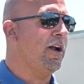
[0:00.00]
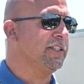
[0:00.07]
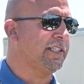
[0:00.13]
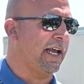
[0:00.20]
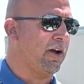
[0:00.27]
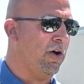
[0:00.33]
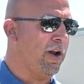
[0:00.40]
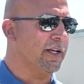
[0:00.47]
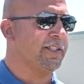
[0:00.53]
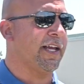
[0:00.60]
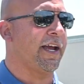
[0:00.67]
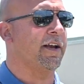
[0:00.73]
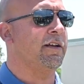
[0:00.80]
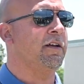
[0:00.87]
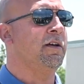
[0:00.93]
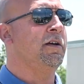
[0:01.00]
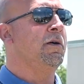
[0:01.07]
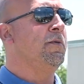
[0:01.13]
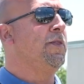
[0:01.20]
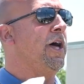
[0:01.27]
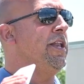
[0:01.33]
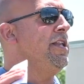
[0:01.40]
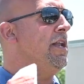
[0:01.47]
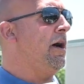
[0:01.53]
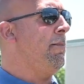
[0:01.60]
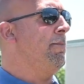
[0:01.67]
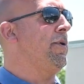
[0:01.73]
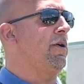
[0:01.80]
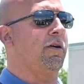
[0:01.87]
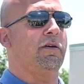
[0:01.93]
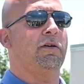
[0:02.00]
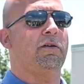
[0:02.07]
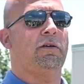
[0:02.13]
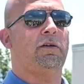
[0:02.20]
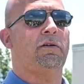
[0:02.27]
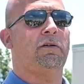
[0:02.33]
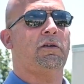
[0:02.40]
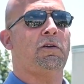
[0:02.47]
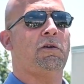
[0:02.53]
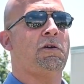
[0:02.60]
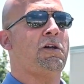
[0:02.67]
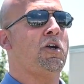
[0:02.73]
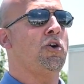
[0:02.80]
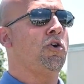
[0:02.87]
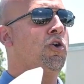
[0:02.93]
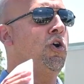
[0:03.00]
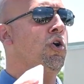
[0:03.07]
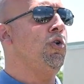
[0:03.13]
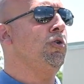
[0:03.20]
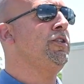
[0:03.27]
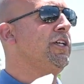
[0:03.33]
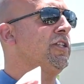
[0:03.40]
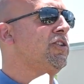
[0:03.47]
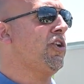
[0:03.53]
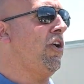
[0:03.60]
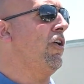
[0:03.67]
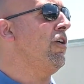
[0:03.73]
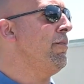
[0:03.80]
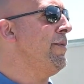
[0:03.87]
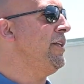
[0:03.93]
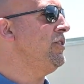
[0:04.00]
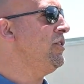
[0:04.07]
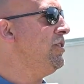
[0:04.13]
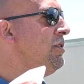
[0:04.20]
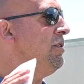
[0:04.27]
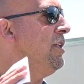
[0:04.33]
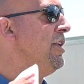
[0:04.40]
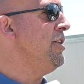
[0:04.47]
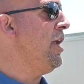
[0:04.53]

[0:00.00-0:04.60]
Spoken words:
on a second. The number. Who determines the